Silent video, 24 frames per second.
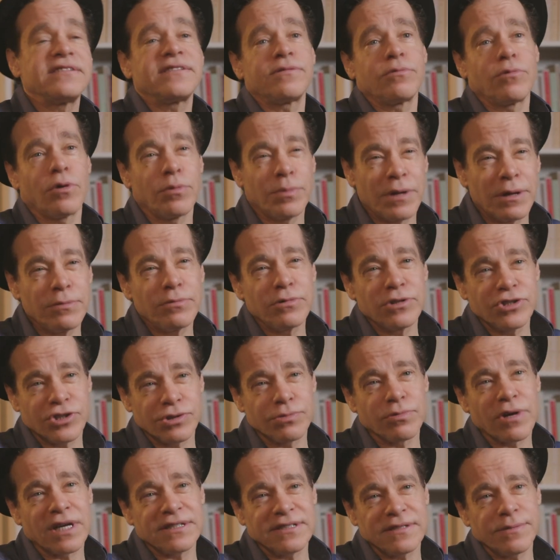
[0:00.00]
said, well, maybe we
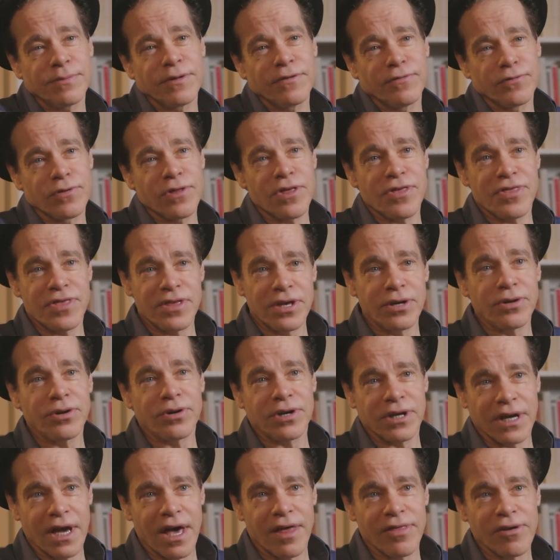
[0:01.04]
should write something for the theater
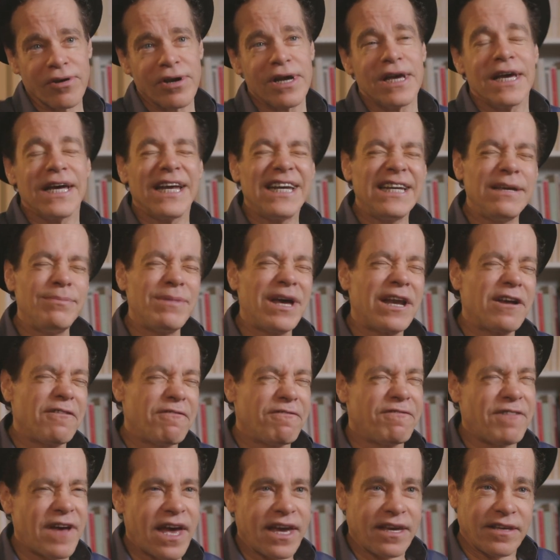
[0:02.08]
together. He made a
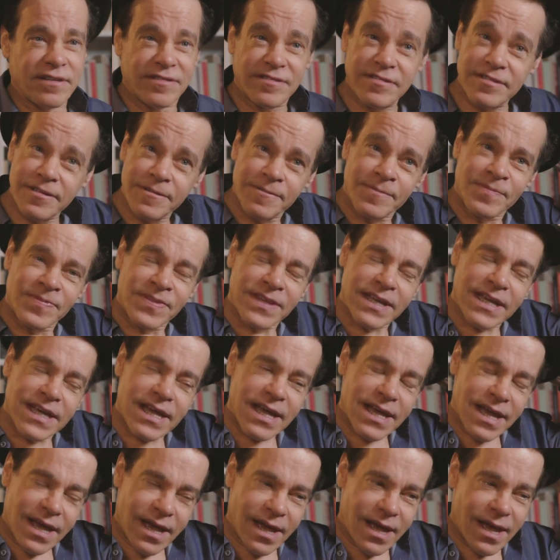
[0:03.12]
face,
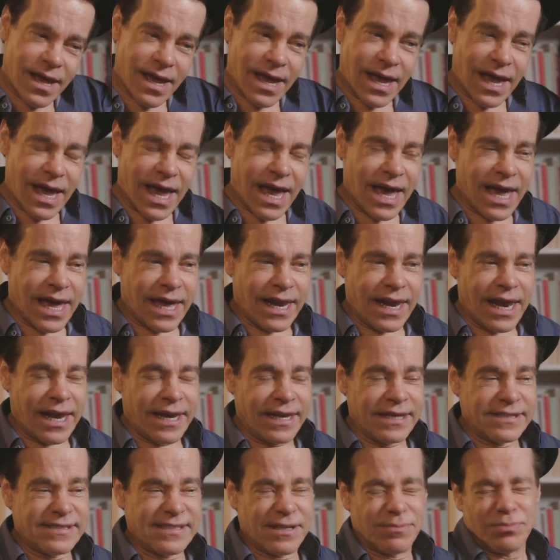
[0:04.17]

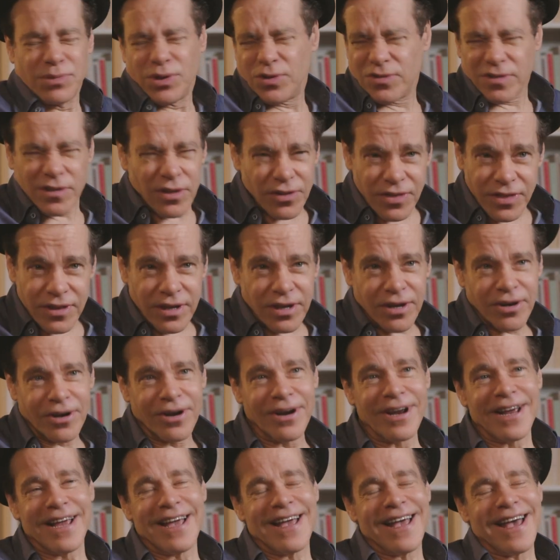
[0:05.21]
and he said, musical
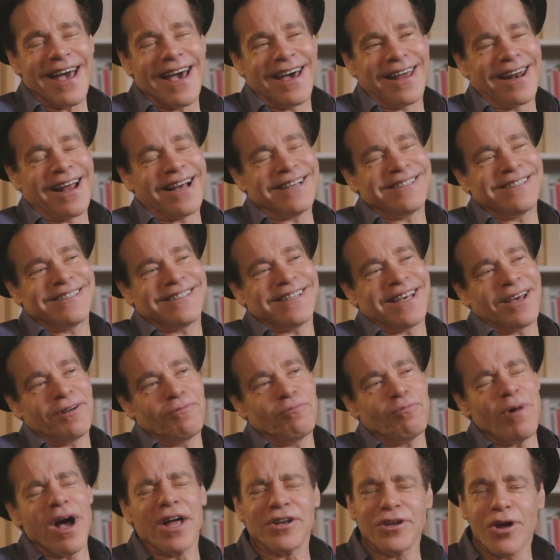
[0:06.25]
theater? And I
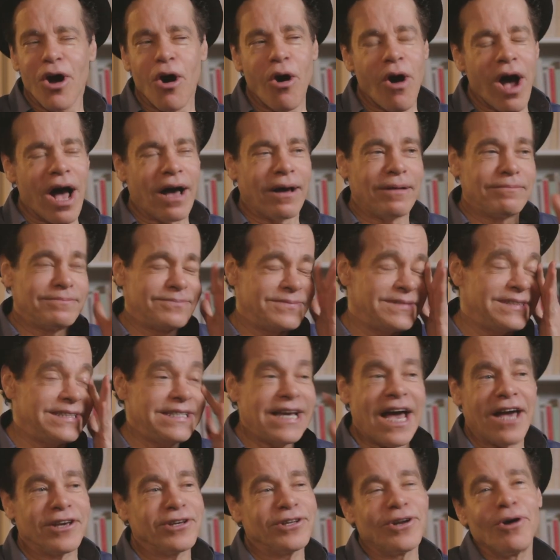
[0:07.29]
said, well, no,
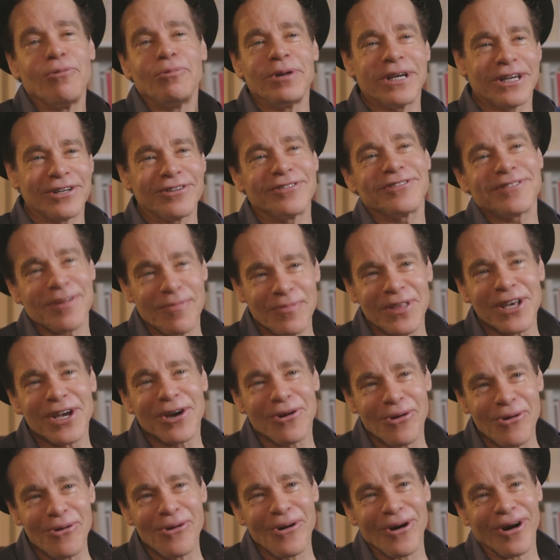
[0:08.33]
yeah, you know, we could do something
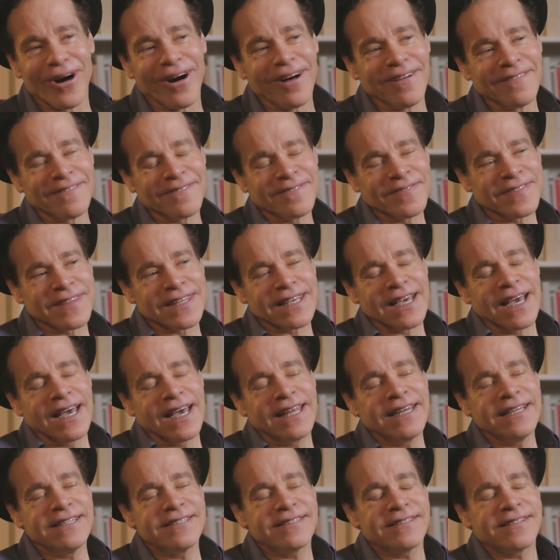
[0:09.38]
cool.
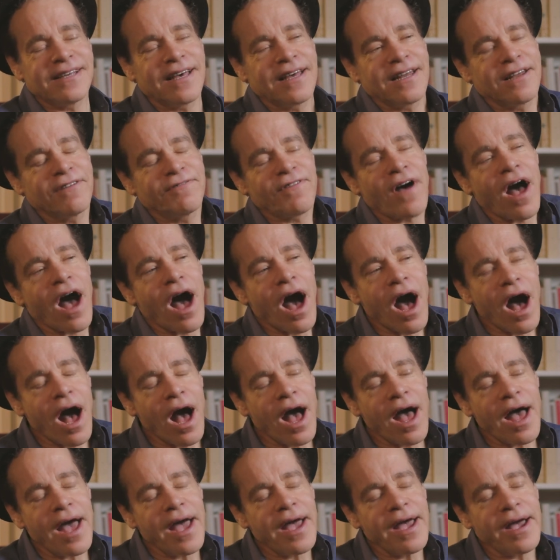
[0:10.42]
He said, if
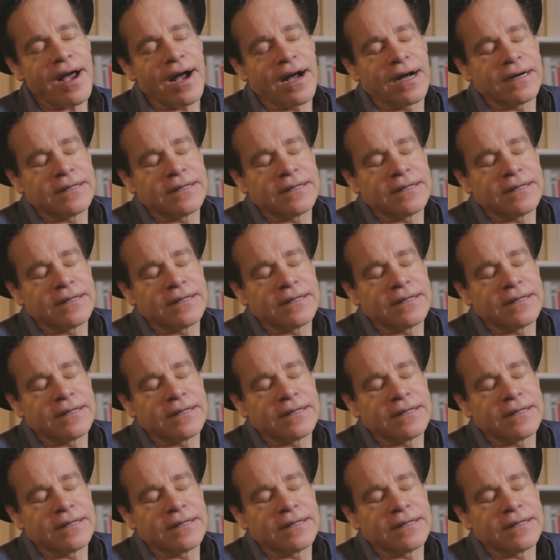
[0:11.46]
I